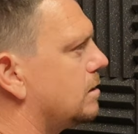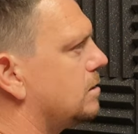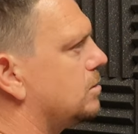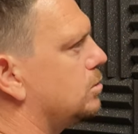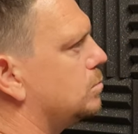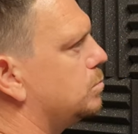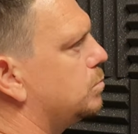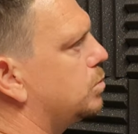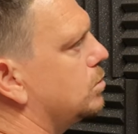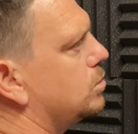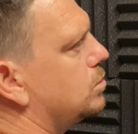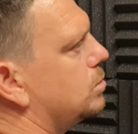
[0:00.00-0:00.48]

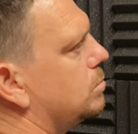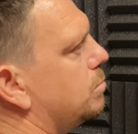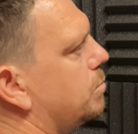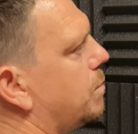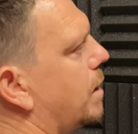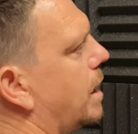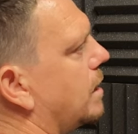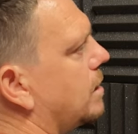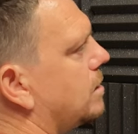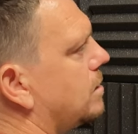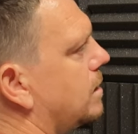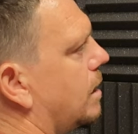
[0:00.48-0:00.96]
just put some
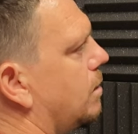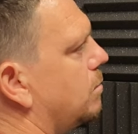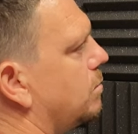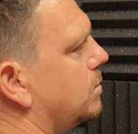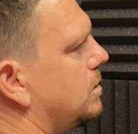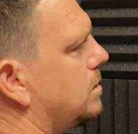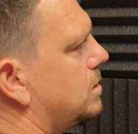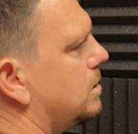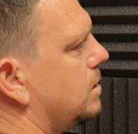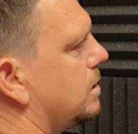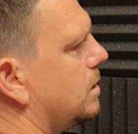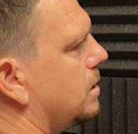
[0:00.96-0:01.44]
background
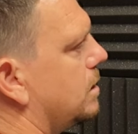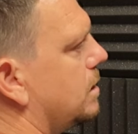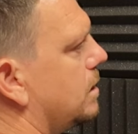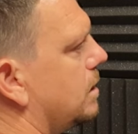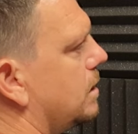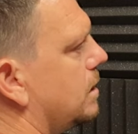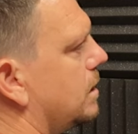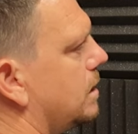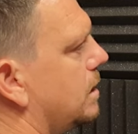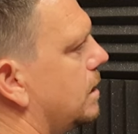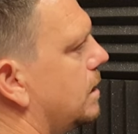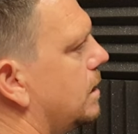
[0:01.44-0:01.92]

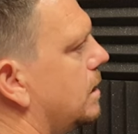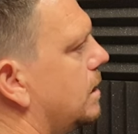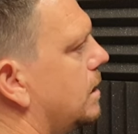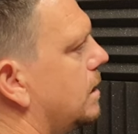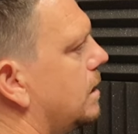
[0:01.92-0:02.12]
material in.